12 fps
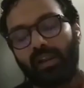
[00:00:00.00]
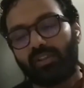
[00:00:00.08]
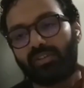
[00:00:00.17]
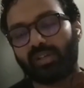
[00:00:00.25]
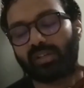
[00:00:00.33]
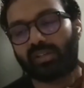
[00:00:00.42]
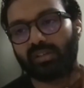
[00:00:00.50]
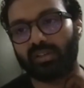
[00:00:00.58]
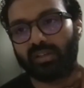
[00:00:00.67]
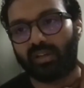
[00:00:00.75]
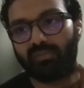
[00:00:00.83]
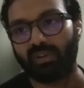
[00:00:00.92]
manage it
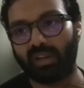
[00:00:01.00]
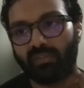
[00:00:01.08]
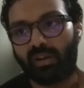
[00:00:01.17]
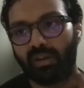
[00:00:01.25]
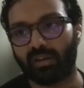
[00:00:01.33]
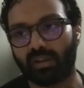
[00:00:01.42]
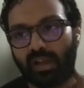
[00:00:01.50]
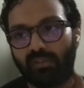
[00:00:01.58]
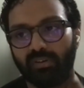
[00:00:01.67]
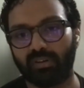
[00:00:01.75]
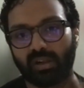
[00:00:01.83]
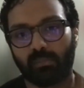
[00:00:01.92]
in a way where
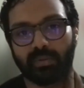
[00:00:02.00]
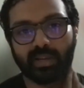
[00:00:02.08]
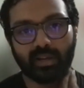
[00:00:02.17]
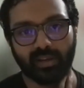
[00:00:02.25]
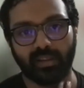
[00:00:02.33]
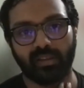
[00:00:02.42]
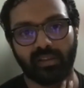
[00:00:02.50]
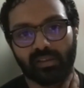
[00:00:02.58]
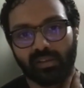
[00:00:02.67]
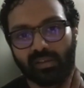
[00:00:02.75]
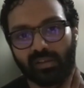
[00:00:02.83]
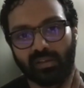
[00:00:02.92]
I haven't completely
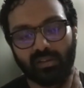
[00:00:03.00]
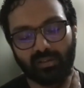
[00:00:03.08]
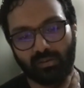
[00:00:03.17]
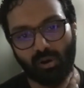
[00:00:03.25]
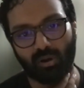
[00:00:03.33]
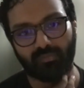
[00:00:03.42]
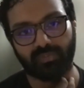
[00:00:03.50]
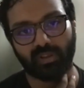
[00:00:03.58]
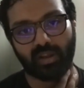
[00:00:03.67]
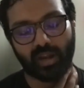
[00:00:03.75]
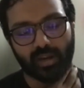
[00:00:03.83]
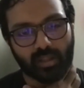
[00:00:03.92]
gone
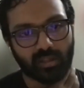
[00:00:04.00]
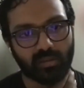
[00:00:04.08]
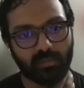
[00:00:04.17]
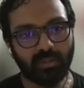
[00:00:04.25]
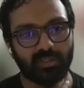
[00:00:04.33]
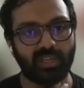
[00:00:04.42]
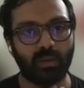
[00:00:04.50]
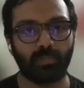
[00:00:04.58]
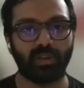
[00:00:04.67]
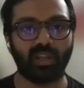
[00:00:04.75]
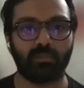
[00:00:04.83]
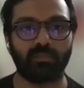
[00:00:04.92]
off the grid. But at the
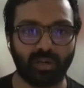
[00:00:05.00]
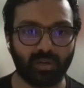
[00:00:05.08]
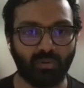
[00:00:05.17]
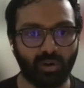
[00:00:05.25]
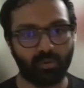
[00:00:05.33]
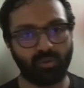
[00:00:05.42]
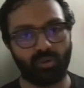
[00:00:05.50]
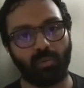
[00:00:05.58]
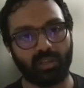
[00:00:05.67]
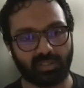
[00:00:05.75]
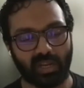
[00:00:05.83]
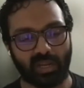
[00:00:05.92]
same time, I don't want to
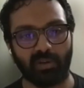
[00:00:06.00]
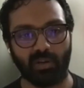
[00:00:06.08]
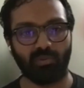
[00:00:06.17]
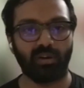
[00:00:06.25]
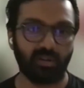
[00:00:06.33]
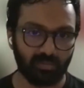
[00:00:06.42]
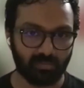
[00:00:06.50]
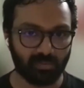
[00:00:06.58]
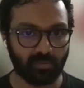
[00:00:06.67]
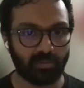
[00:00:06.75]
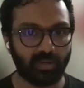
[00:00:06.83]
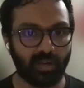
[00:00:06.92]
put too much time into it and
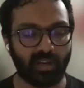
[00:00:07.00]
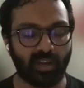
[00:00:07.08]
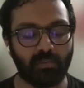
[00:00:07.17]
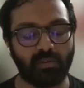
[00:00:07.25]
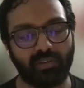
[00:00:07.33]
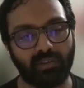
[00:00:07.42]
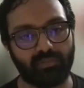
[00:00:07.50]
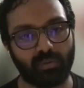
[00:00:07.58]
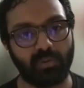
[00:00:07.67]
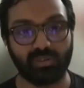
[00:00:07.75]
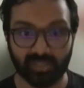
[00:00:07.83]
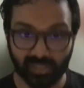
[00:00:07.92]
take time away
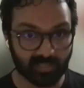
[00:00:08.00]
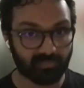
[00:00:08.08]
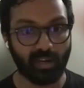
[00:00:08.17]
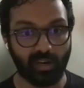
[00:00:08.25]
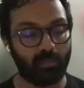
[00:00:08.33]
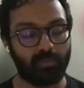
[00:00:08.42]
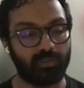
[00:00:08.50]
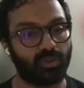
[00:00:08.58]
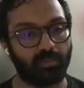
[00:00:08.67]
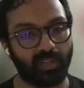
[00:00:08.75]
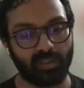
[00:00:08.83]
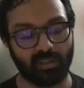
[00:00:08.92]
from, because it is very time
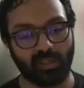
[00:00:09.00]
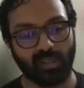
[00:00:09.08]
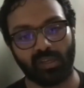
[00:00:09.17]
consuming.